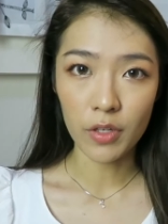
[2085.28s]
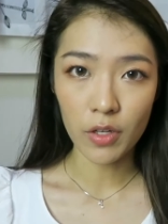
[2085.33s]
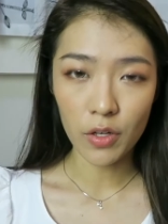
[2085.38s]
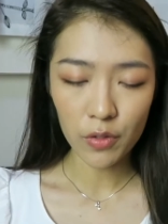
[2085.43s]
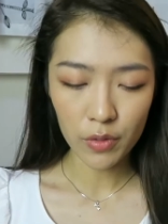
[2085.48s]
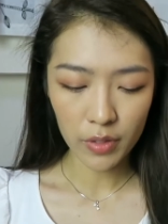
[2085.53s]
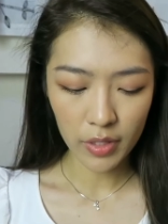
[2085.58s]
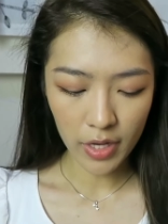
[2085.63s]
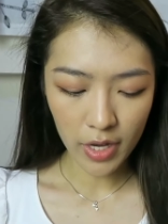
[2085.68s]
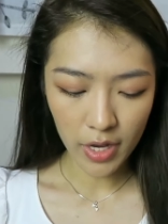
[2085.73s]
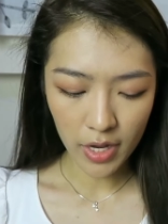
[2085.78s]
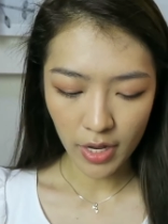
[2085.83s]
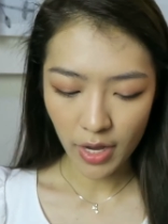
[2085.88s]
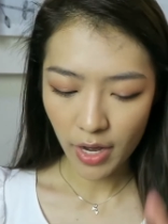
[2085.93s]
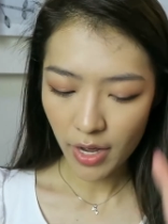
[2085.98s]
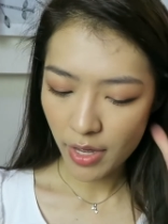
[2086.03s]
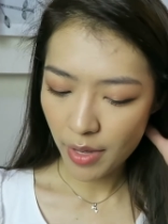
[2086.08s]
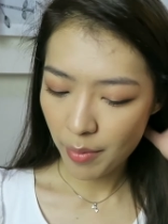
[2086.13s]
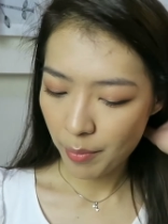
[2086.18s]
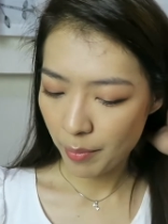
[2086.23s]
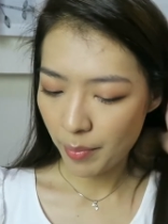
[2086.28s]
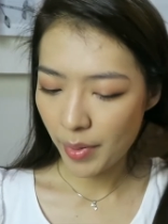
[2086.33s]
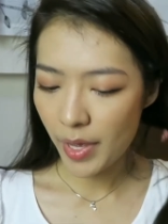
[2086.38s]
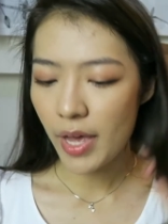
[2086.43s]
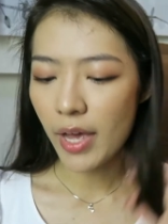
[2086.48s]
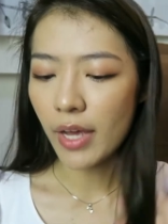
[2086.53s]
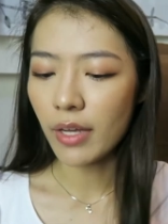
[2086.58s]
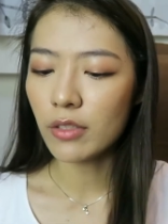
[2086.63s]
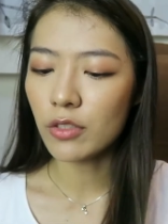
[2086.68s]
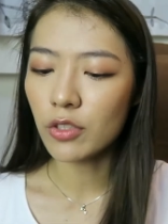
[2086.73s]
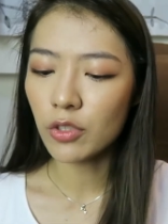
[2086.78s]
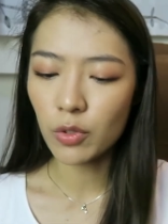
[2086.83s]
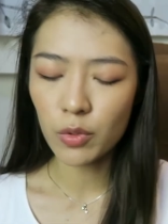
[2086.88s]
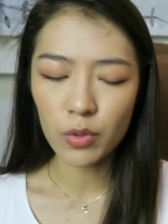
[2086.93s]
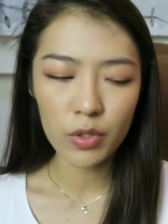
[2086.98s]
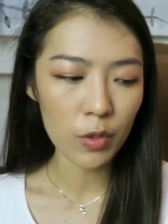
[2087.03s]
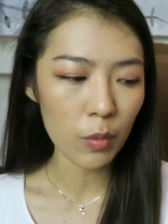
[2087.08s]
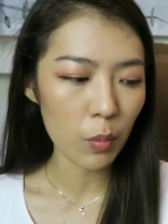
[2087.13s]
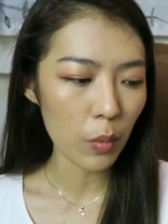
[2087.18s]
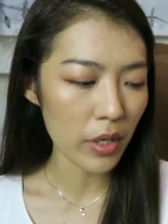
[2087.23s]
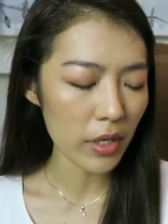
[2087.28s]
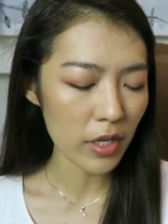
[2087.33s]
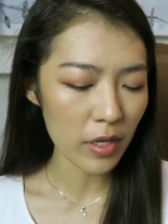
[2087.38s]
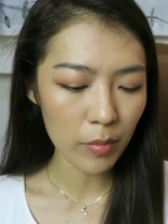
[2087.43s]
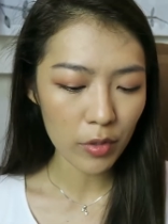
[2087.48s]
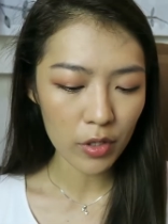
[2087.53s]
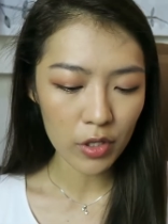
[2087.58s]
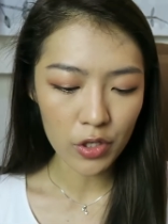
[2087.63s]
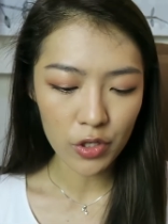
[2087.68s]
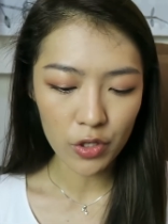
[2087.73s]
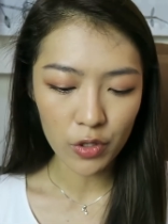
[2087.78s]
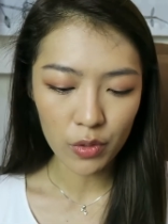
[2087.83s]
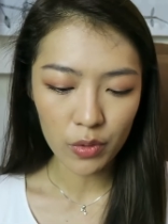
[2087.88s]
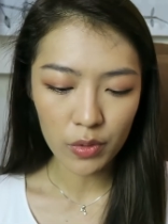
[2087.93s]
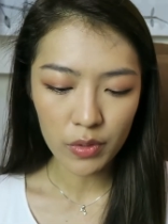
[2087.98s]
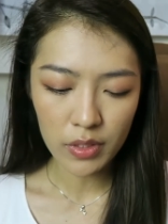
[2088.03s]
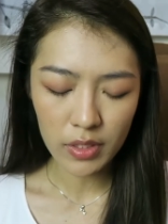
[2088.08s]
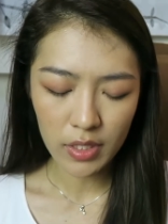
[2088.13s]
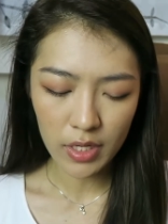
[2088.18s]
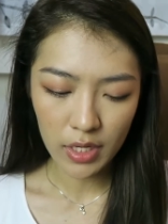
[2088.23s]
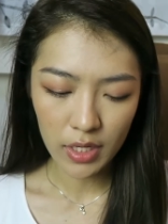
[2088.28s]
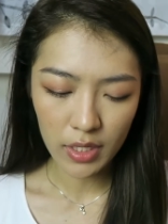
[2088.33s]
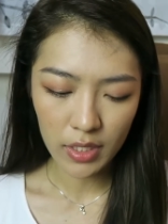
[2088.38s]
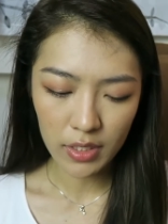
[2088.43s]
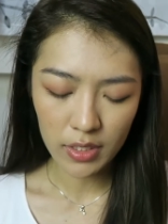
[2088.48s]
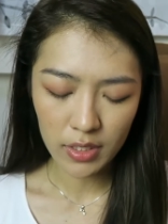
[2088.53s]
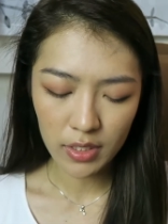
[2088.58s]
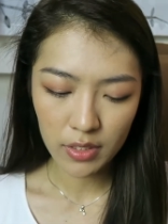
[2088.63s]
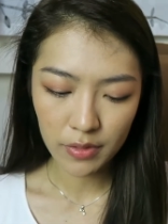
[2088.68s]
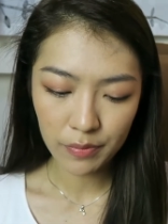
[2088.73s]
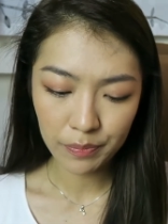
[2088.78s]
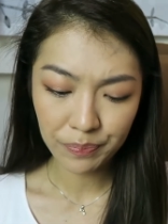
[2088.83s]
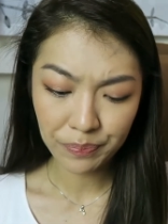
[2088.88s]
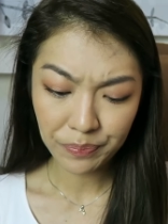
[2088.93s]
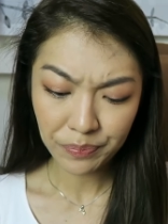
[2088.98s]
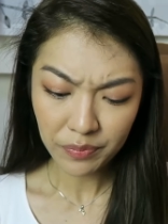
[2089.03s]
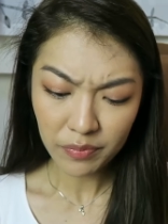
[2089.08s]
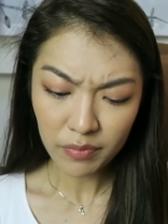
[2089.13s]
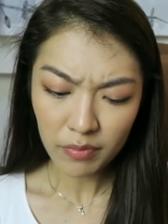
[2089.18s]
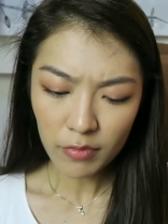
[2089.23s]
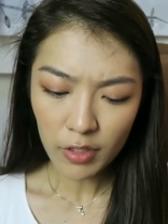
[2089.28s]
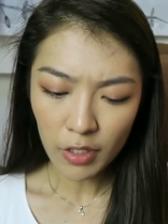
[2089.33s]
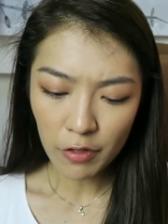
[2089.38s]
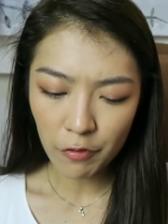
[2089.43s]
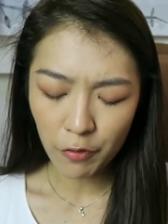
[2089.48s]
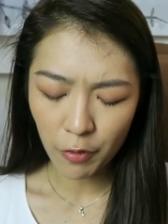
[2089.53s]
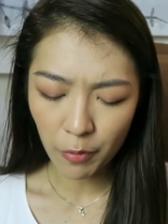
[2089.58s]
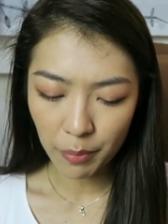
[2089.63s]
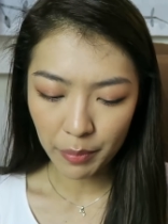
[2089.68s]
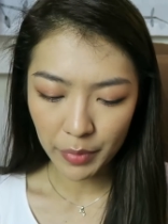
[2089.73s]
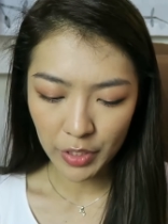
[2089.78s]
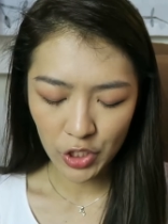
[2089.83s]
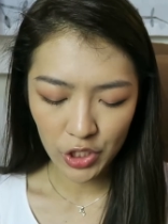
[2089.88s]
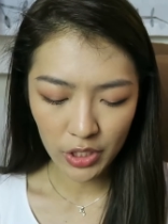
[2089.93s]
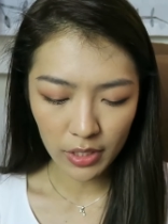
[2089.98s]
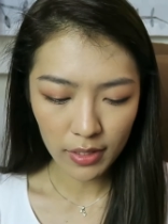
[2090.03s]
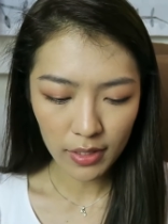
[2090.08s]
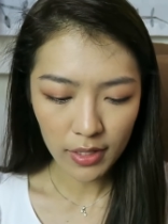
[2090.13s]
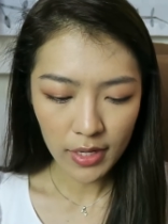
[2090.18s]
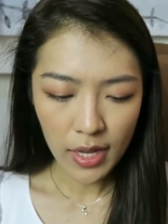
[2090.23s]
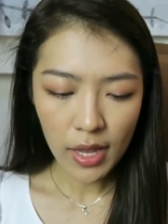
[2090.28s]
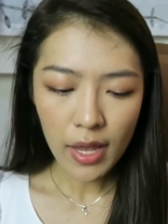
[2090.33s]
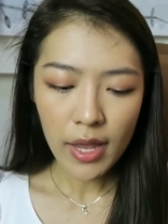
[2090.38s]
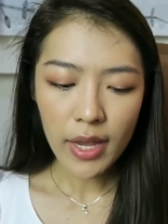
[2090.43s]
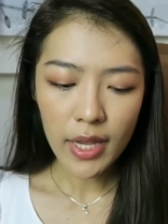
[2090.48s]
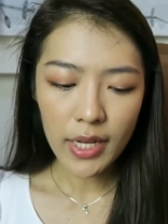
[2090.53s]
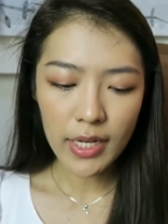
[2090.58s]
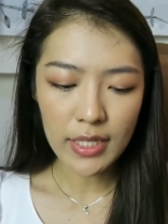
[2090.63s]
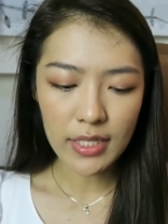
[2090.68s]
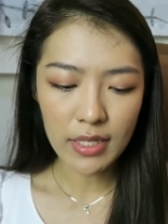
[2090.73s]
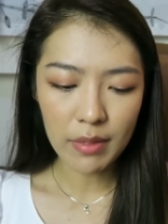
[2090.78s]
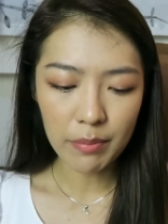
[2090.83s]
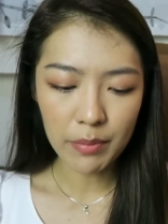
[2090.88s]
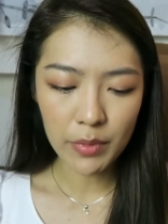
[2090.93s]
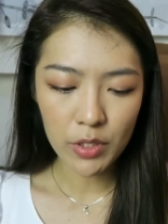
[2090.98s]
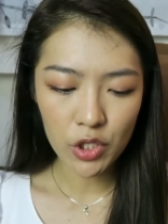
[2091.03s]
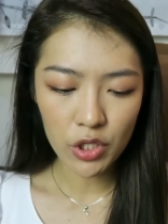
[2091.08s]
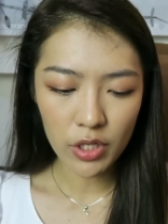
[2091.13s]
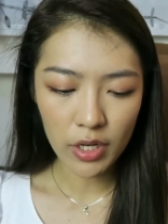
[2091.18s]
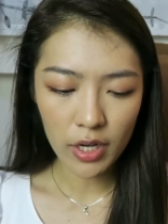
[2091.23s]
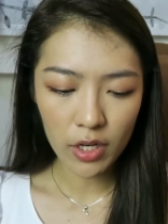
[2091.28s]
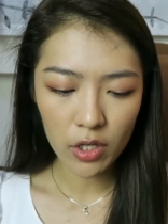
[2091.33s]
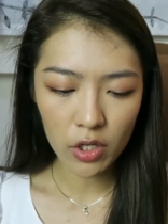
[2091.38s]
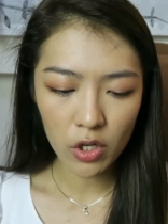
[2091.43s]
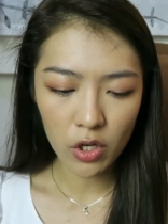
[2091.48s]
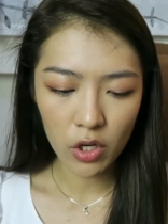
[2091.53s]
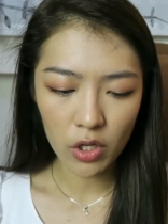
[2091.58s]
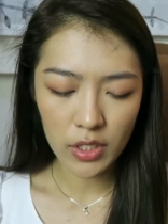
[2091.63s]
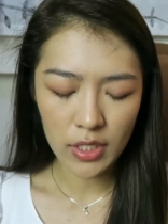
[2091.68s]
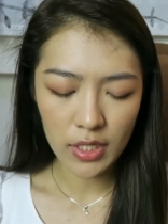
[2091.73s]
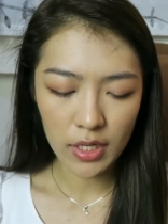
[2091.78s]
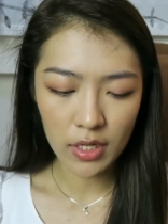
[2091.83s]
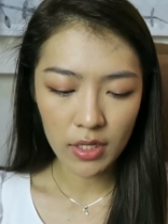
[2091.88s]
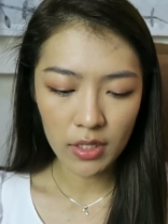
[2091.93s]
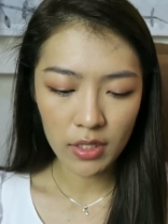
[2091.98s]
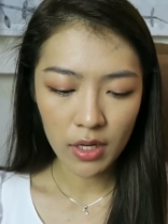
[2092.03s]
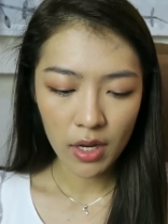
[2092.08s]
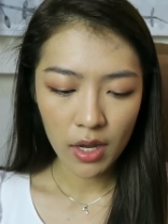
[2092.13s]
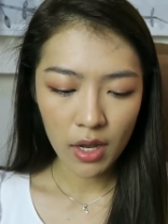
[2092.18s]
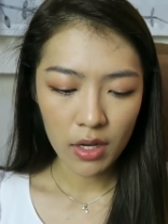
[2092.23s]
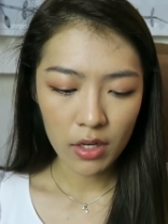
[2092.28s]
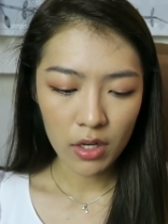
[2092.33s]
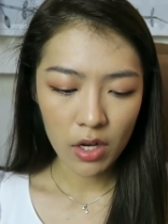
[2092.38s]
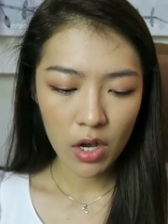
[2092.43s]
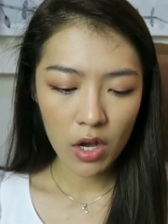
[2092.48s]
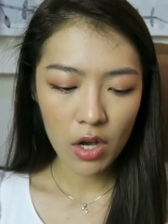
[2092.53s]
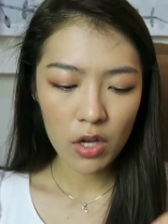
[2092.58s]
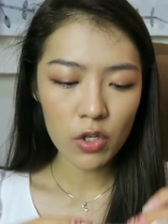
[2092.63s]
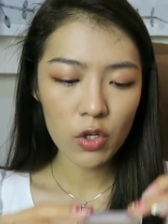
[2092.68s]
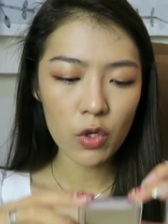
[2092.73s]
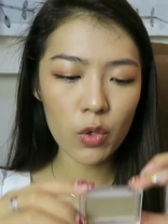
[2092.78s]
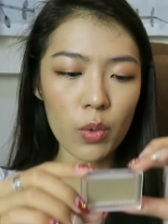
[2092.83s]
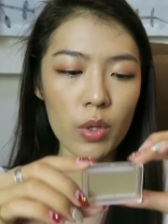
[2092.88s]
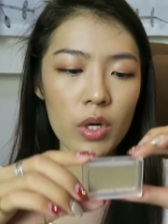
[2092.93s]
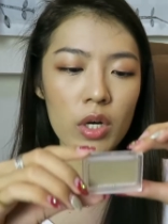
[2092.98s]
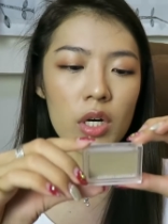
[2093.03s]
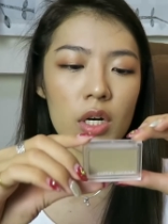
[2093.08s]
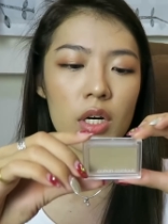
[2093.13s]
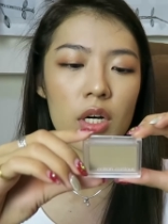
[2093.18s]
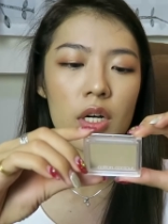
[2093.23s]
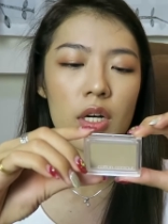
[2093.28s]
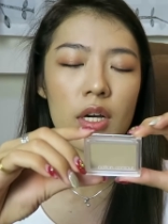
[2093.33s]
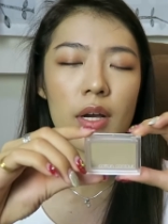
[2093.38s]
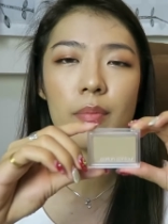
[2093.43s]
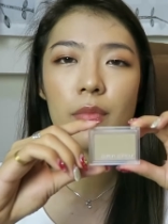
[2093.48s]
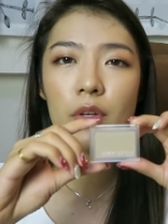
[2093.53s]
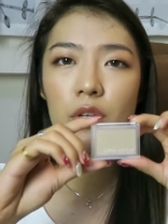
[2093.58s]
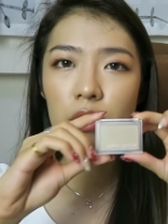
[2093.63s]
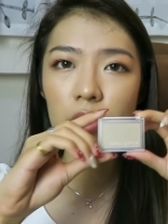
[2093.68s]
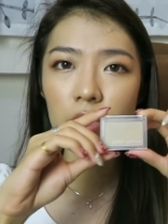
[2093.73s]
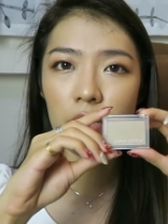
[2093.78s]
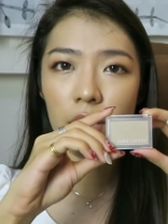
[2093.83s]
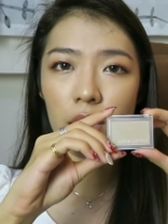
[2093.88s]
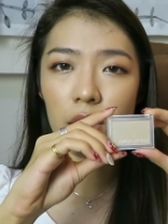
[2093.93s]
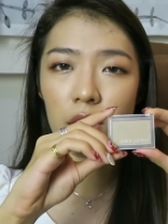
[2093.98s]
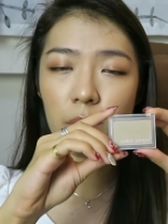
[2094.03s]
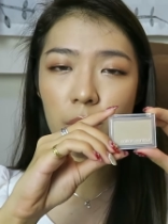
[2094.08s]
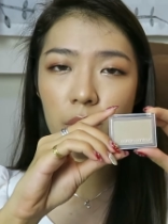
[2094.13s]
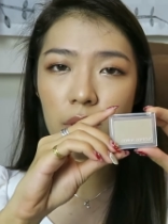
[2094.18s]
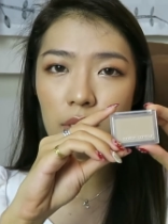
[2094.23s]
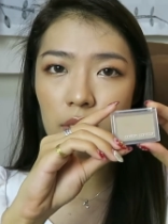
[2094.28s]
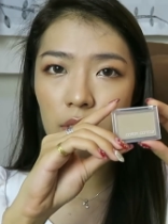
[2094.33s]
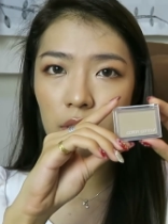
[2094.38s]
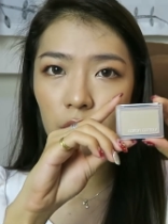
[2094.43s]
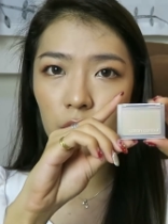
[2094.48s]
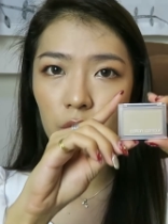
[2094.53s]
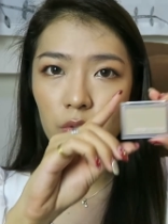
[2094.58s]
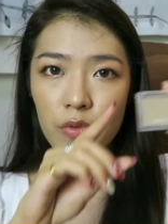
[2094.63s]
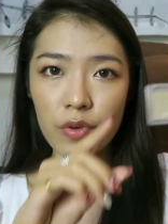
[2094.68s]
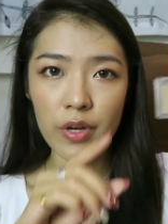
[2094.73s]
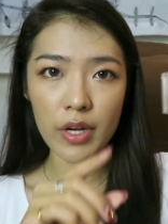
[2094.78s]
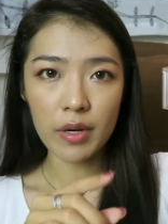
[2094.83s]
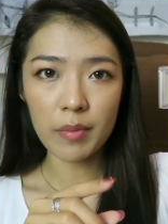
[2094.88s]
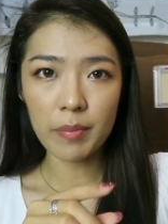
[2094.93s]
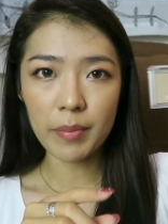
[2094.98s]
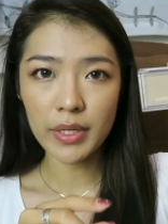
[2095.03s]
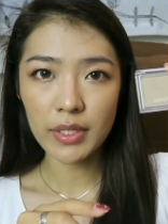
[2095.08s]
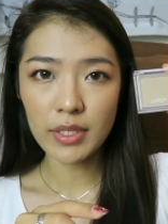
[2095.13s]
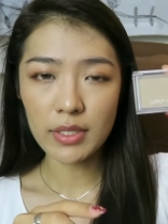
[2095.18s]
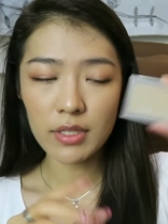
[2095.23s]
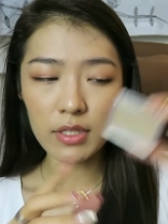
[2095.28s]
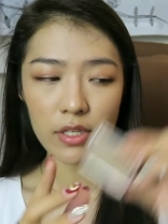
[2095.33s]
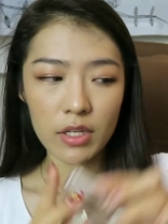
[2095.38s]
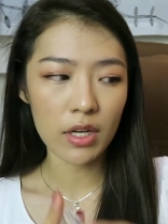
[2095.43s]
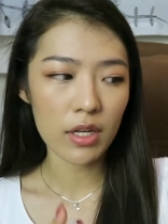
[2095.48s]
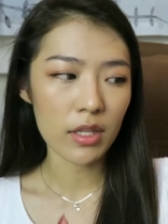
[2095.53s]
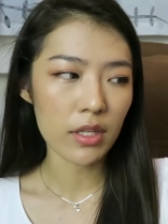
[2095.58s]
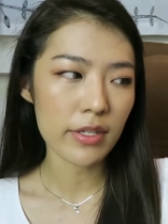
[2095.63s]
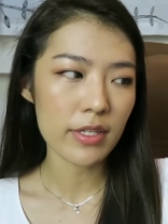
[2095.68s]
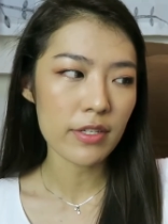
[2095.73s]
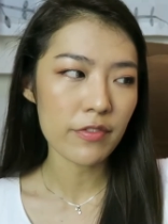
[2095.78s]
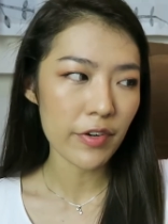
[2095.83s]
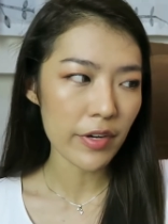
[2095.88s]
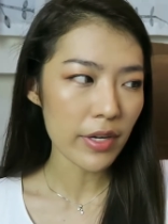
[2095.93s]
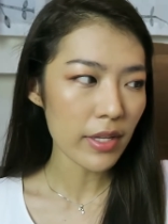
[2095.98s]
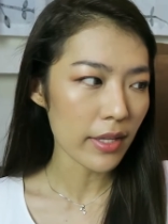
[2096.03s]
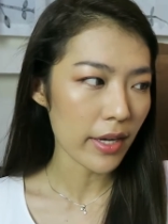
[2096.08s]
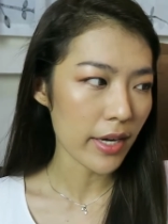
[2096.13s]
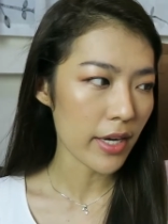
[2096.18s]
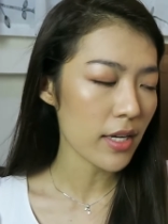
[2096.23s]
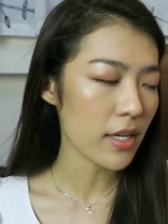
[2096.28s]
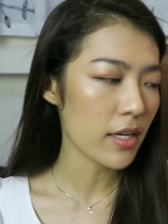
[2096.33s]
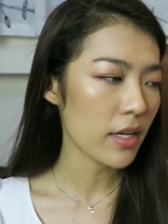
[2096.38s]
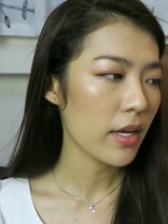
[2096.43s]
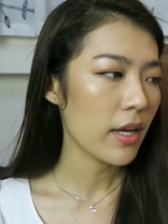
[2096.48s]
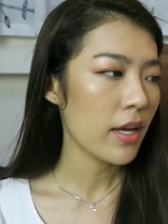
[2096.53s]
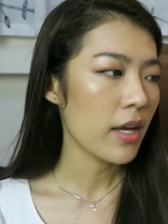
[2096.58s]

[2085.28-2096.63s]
Okay, I am back. So the one that I'm going to use is from Missha. It is a Missha Cotton Contour. I'm not sure the color because it's in Korean, but this is the color. It's very light.